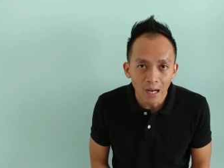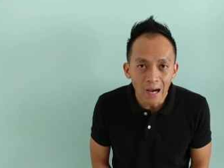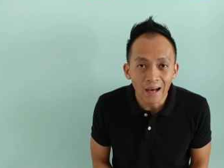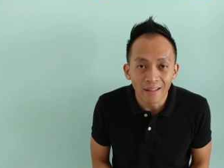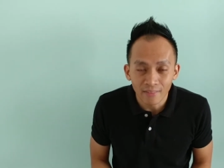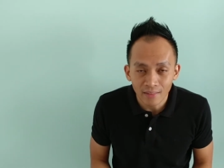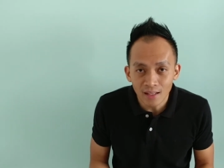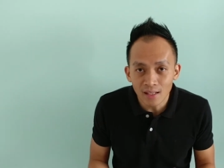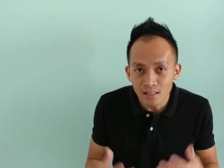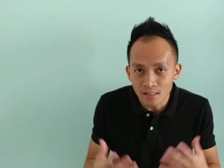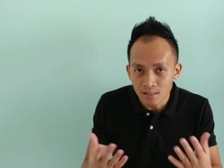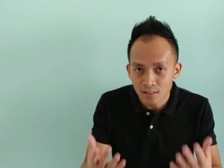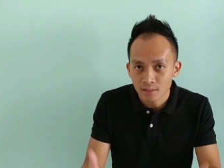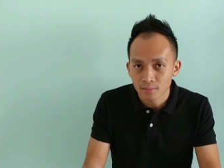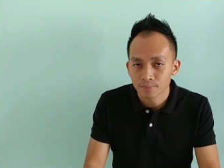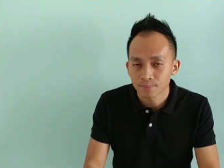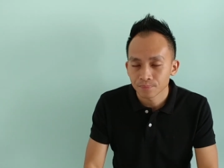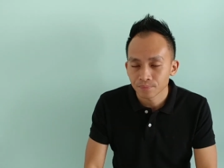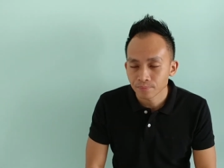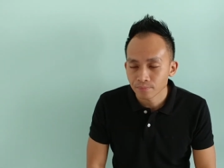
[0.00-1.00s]

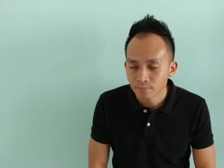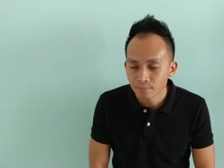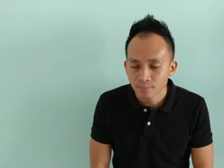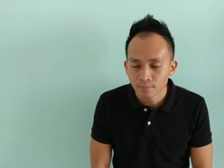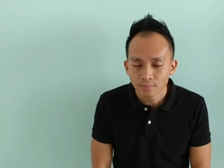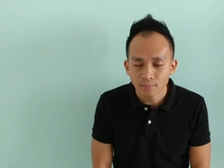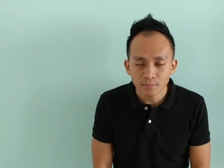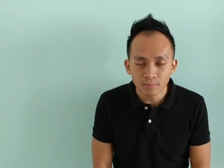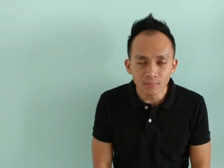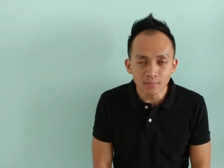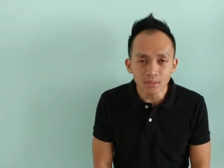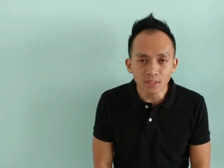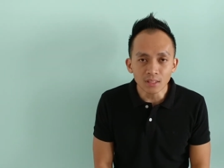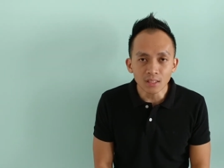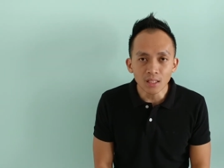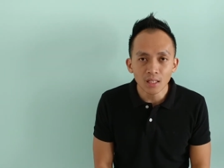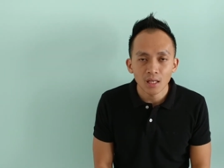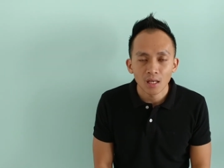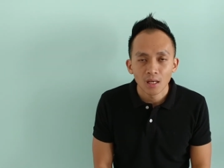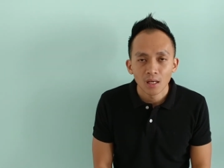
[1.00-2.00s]
unless
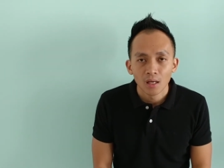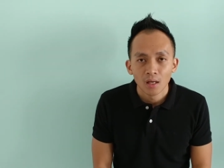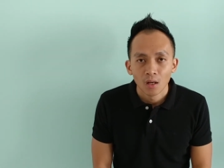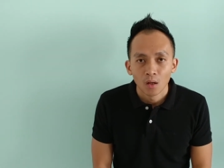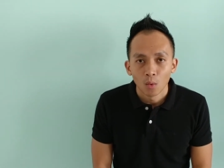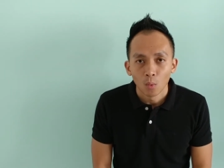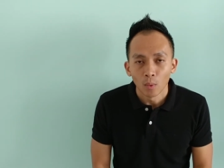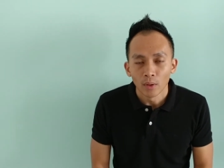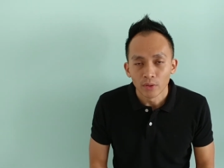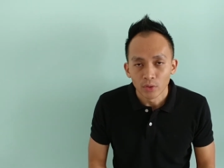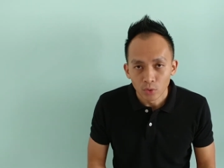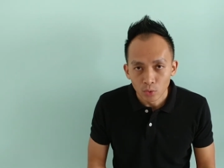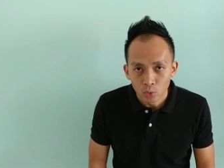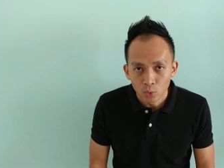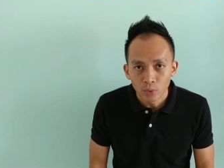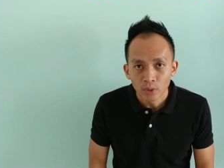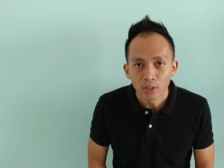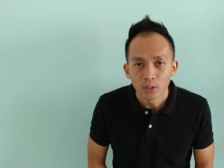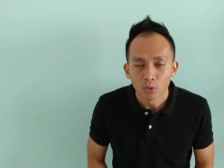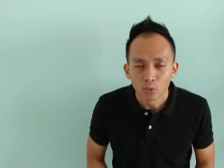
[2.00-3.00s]
when you
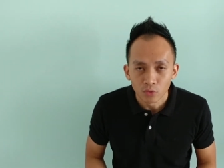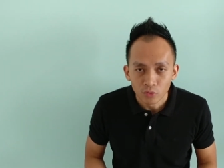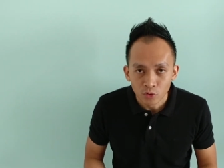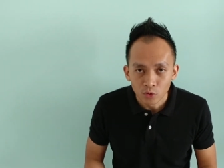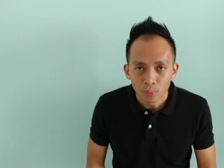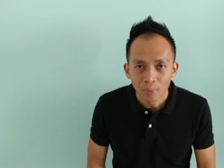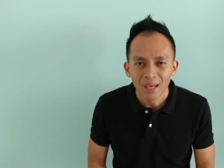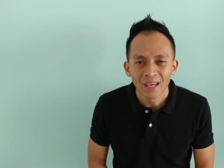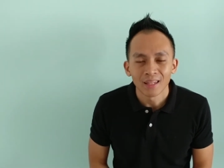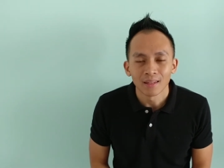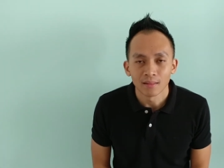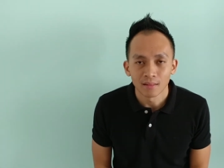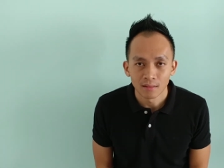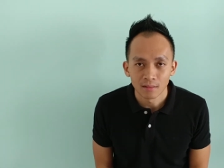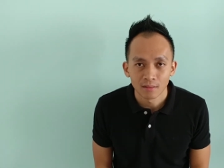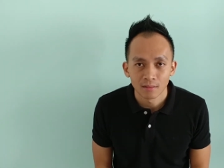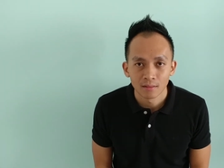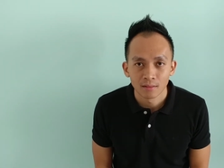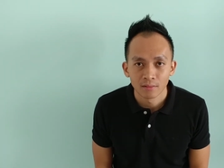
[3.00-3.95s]
do it, you feel pain,